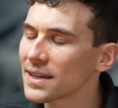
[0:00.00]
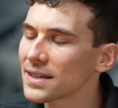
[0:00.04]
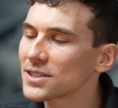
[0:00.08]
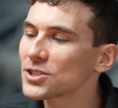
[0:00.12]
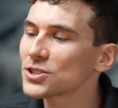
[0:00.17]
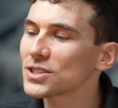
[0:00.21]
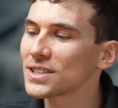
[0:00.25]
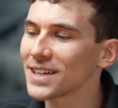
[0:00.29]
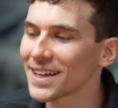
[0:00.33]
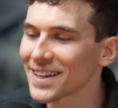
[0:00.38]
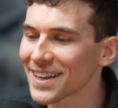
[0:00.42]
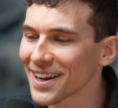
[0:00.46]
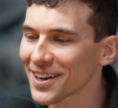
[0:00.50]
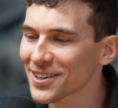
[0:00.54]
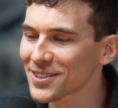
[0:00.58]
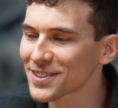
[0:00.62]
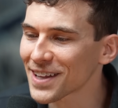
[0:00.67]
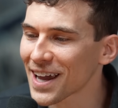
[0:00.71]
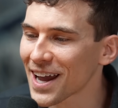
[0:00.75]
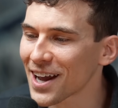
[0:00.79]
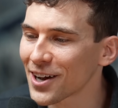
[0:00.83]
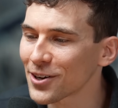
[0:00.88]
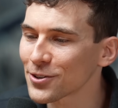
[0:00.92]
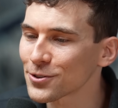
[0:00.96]
I think just getting out
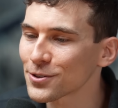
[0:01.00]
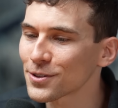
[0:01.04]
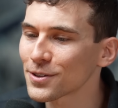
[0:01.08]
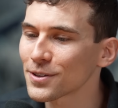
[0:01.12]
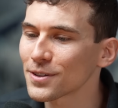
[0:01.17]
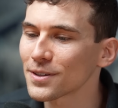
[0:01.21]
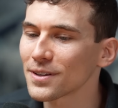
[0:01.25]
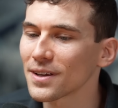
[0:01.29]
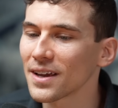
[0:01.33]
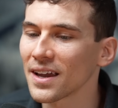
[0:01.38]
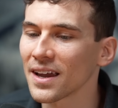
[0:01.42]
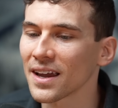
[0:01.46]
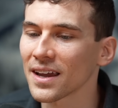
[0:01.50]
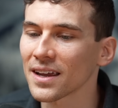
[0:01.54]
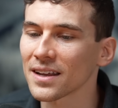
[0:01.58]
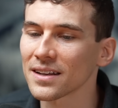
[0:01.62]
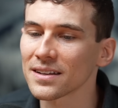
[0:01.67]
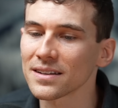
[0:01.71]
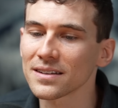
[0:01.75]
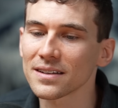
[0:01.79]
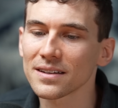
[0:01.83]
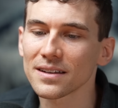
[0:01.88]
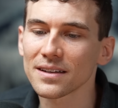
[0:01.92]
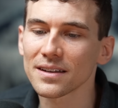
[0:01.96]
of the house
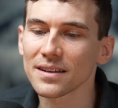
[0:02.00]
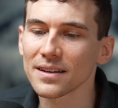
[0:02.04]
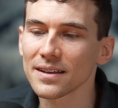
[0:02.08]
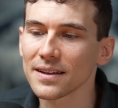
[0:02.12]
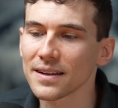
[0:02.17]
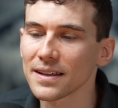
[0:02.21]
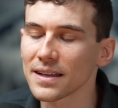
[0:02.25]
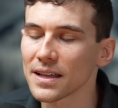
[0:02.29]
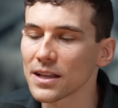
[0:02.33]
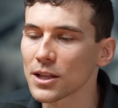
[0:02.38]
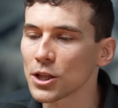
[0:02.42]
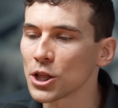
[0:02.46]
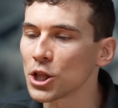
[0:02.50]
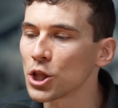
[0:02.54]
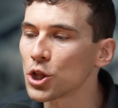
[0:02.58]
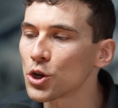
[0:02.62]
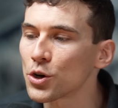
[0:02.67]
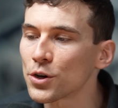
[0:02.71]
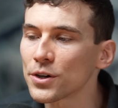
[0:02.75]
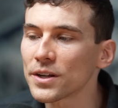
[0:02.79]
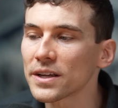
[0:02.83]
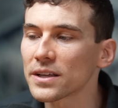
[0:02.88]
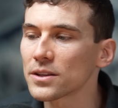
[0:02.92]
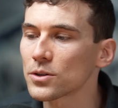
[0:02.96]
and
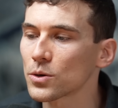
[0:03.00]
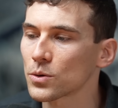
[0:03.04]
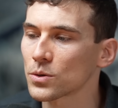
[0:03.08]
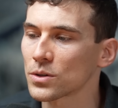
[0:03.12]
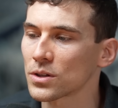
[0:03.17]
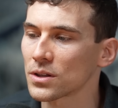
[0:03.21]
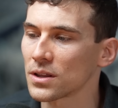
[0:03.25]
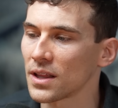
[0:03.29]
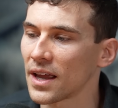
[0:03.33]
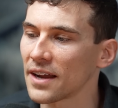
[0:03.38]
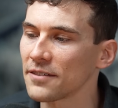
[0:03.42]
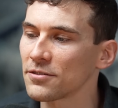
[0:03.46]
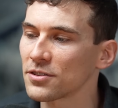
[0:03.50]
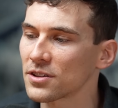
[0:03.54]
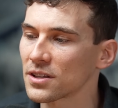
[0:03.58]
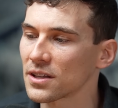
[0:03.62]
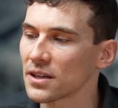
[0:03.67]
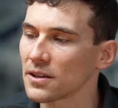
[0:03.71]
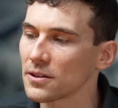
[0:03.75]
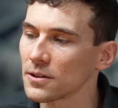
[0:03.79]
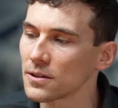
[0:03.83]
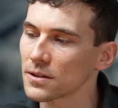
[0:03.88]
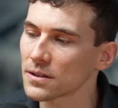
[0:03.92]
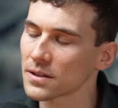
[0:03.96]
learning those life
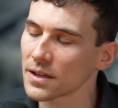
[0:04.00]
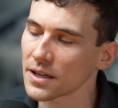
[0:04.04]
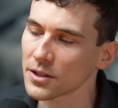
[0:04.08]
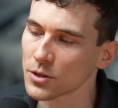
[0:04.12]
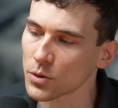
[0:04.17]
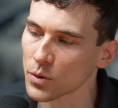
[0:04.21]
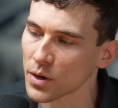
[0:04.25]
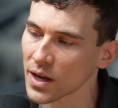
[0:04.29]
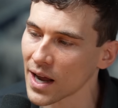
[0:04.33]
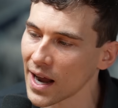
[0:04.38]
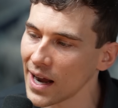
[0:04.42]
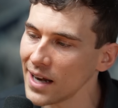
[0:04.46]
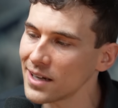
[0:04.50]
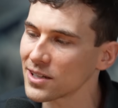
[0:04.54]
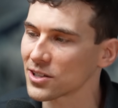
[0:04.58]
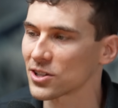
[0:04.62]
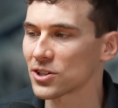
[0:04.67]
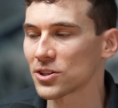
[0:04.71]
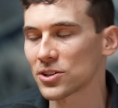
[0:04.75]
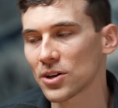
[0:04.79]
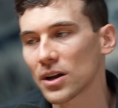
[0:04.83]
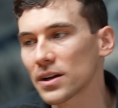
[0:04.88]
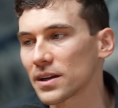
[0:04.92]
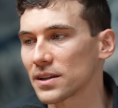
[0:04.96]
skills, that's okay to
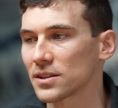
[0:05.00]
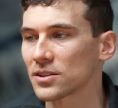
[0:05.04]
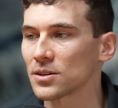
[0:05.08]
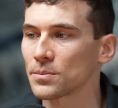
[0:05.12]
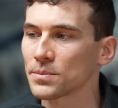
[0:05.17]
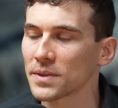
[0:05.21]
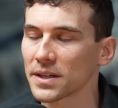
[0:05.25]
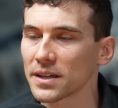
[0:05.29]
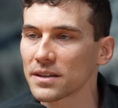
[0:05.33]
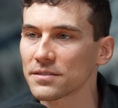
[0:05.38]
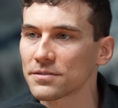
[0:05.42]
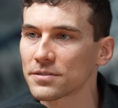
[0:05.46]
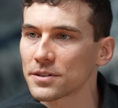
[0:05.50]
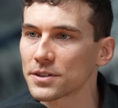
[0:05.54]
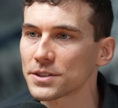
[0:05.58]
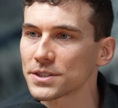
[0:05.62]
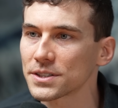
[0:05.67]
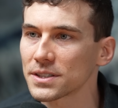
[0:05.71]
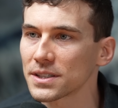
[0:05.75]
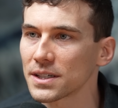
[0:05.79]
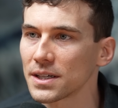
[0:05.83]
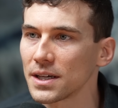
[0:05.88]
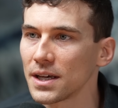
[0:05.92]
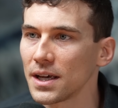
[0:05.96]
suck at something at
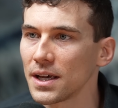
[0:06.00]
first.